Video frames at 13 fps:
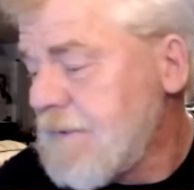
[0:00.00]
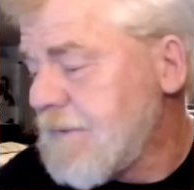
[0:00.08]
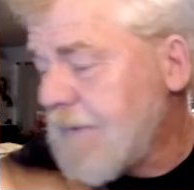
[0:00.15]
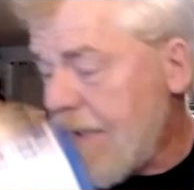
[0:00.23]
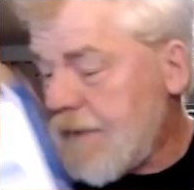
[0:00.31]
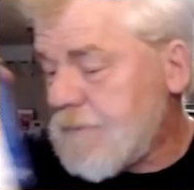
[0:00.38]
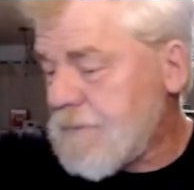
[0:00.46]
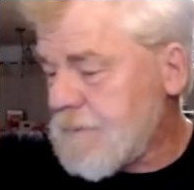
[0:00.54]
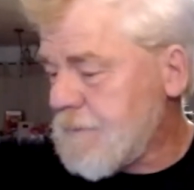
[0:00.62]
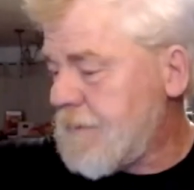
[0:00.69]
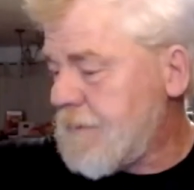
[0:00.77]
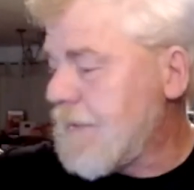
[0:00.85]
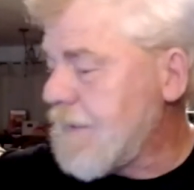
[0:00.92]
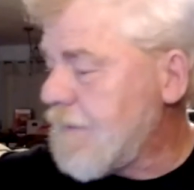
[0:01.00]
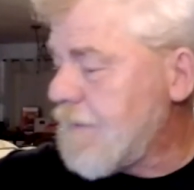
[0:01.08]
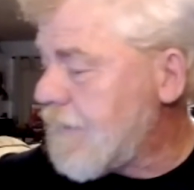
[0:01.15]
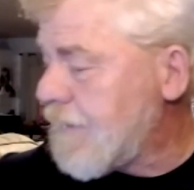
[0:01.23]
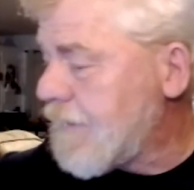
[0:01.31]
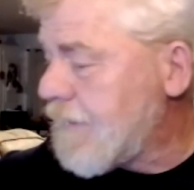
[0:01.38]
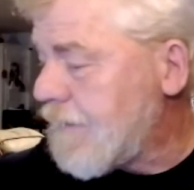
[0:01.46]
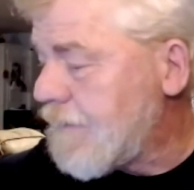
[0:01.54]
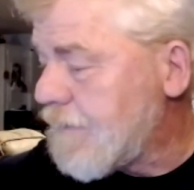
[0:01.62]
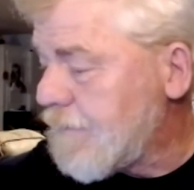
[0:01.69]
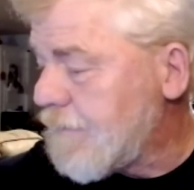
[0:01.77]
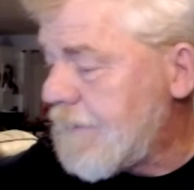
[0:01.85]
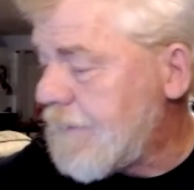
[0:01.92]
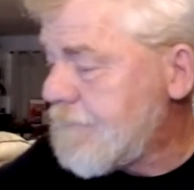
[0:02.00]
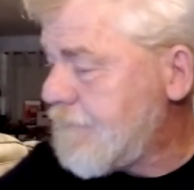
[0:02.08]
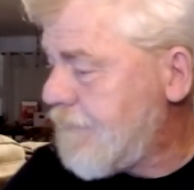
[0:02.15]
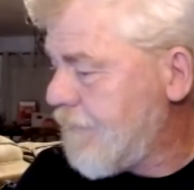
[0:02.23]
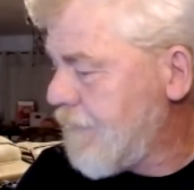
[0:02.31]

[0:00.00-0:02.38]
So that was one thing I wanted to talk about.